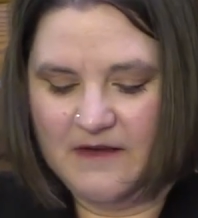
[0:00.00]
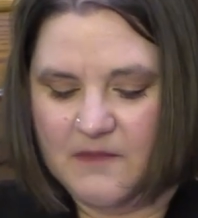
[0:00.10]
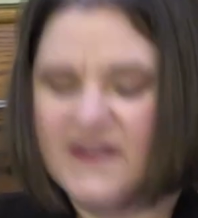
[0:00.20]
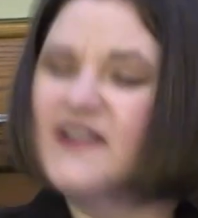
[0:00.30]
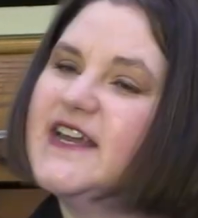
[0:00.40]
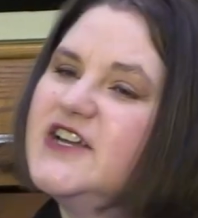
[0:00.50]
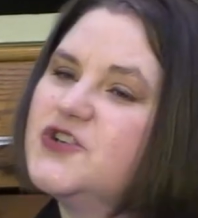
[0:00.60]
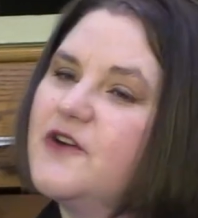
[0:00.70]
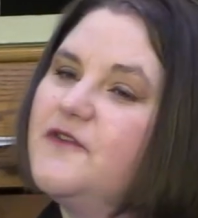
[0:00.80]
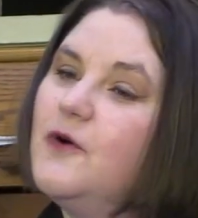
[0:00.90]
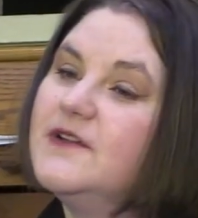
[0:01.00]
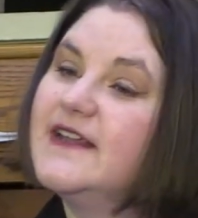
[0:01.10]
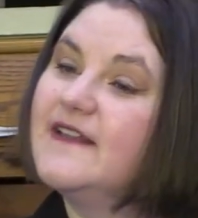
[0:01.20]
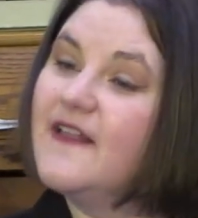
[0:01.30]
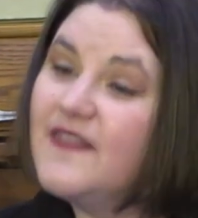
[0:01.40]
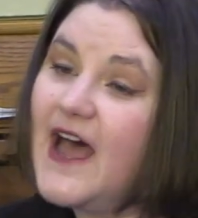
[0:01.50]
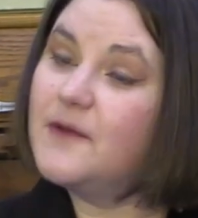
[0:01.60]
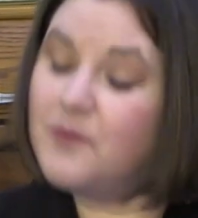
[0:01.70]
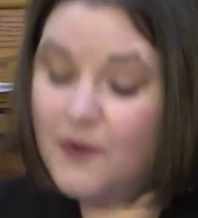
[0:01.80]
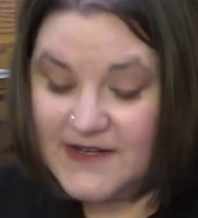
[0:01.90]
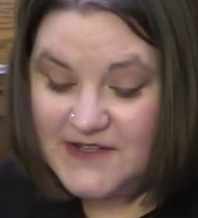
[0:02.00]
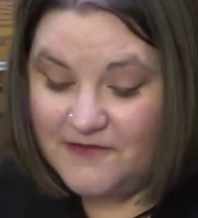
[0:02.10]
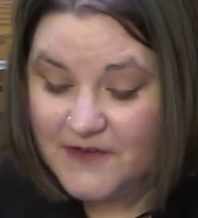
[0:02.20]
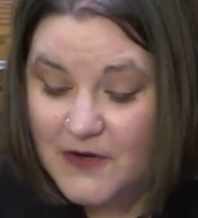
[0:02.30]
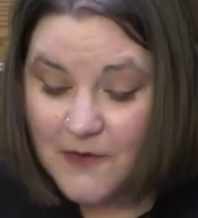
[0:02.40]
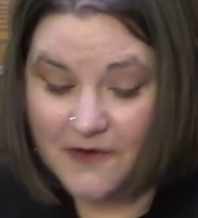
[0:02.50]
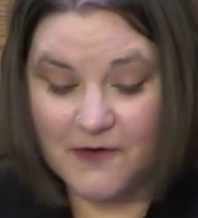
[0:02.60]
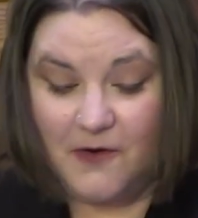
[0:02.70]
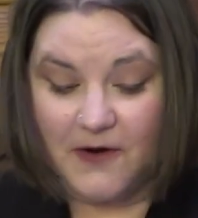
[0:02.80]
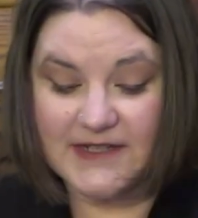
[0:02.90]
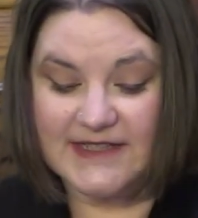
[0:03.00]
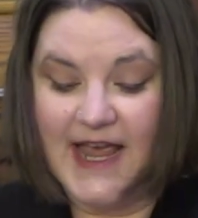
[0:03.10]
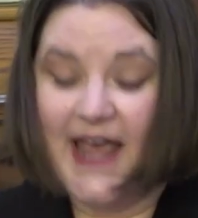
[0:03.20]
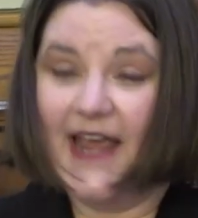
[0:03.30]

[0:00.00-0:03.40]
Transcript: But the danger of holding that point of view, of course,